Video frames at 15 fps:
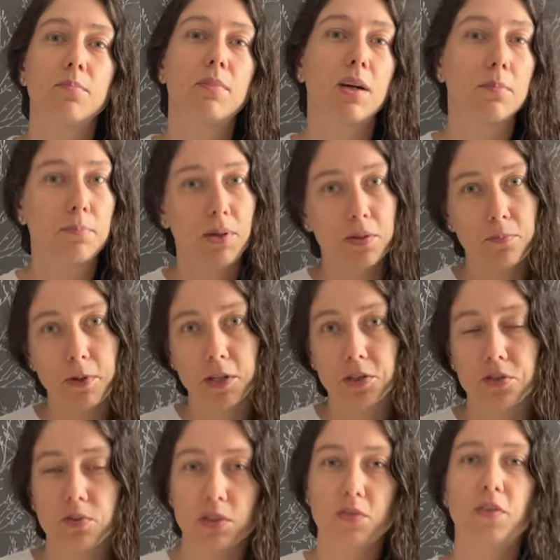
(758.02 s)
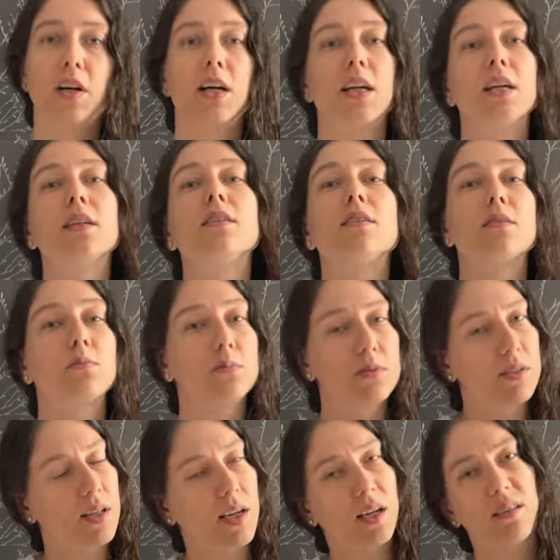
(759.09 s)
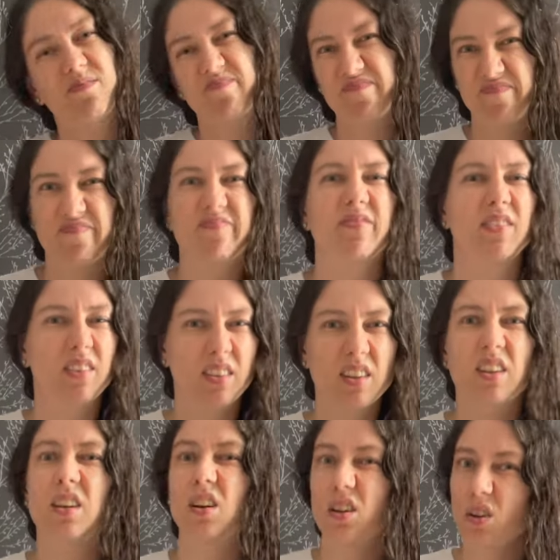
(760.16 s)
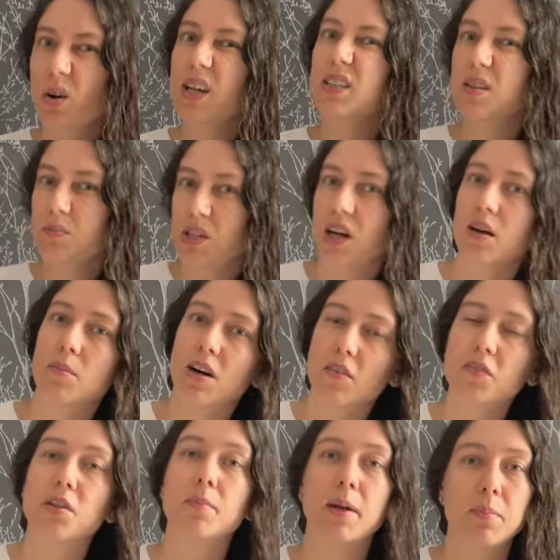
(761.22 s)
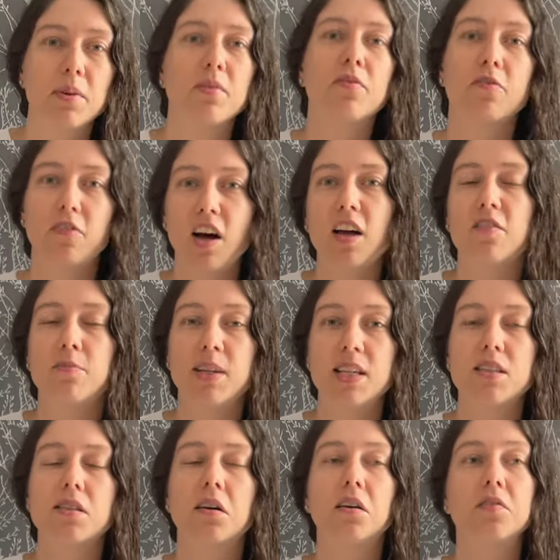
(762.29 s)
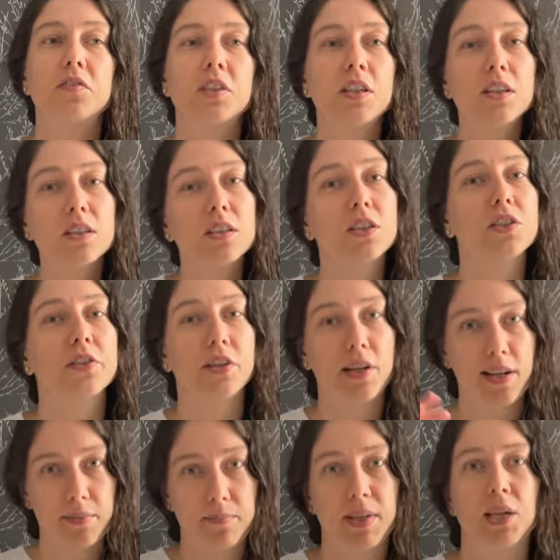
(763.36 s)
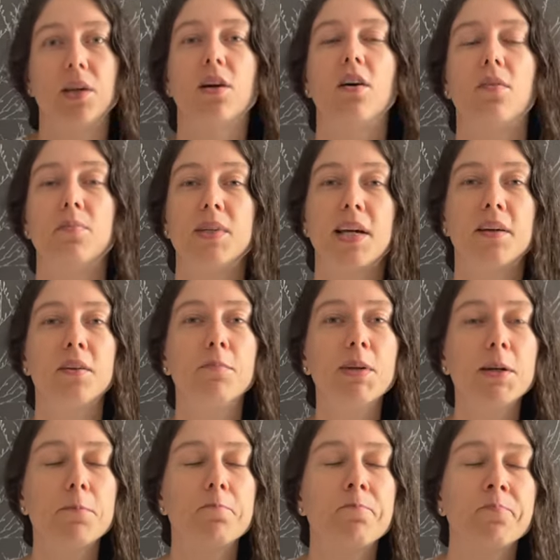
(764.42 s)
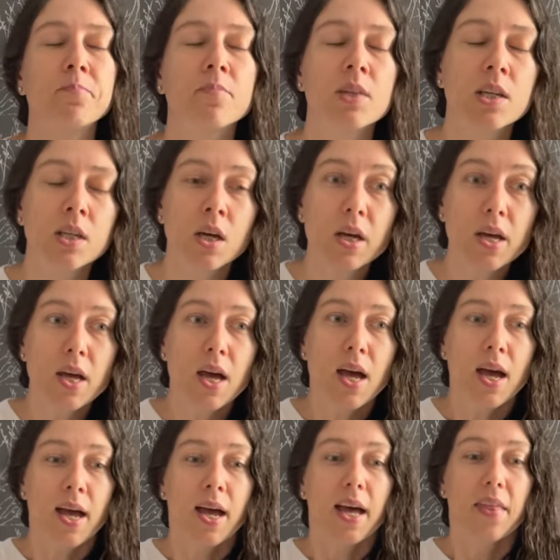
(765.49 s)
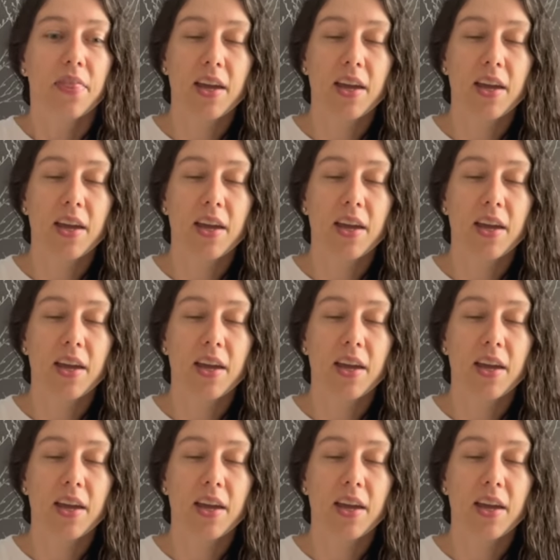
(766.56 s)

my blood pressure was fine because it was like quite some time after, maybe 5 minutes after, because she let me calm down a bit. And